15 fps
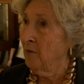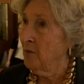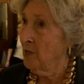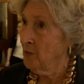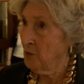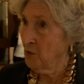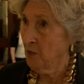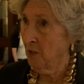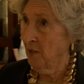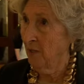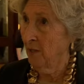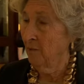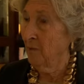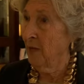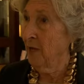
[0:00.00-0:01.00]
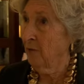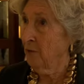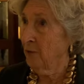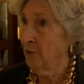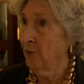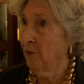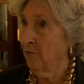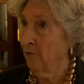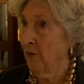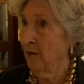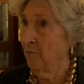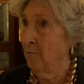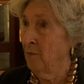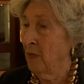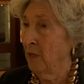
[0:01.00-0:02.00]
This time, that
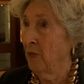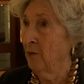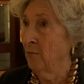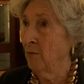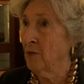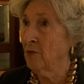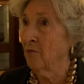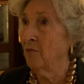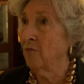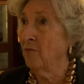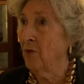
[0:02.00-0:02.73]
35 million was